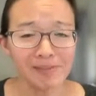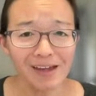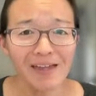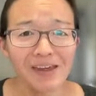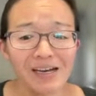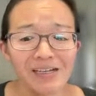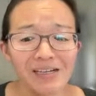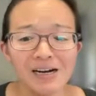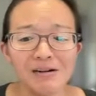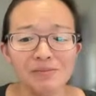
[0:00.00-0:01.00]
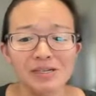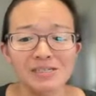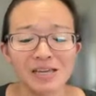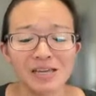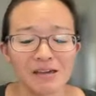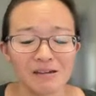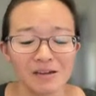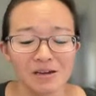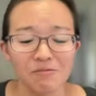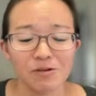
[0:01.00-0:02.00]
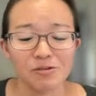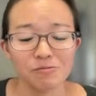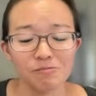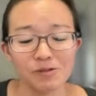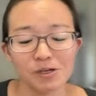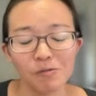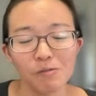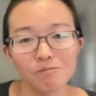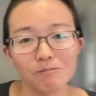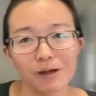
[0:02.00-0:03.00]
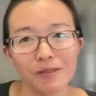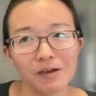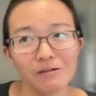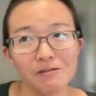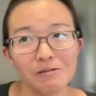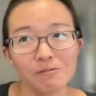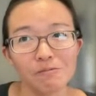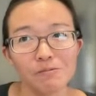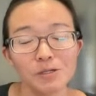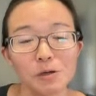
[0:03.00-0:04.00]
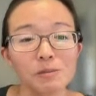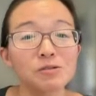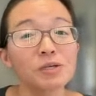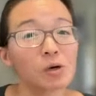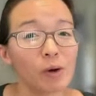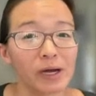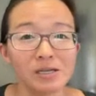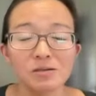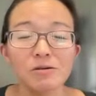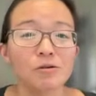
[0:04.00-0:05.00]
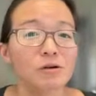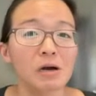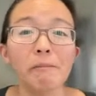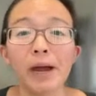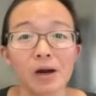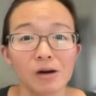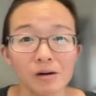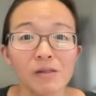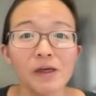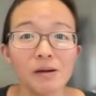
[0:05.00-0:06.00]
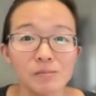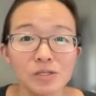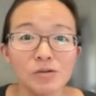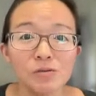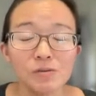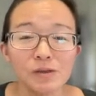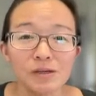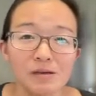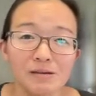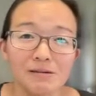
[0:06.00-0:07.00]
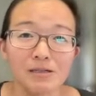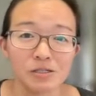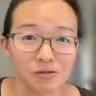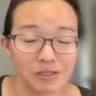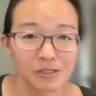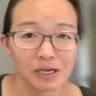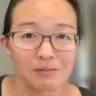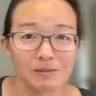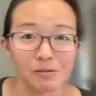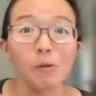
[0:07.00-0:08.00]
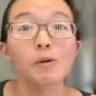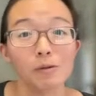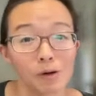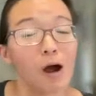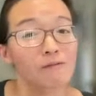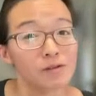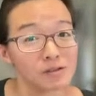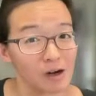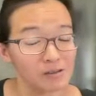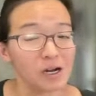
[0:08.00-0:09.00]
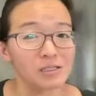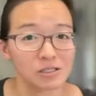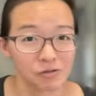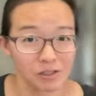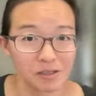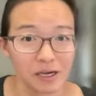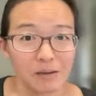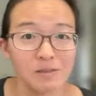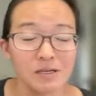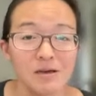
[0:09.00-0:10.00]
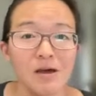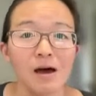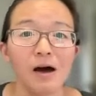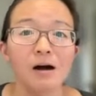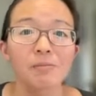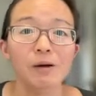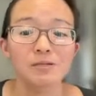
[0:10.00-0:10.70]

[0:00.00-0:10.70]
And that is we don't mean to equate or compare them to the concentration camps, or what are often called concentration camps that were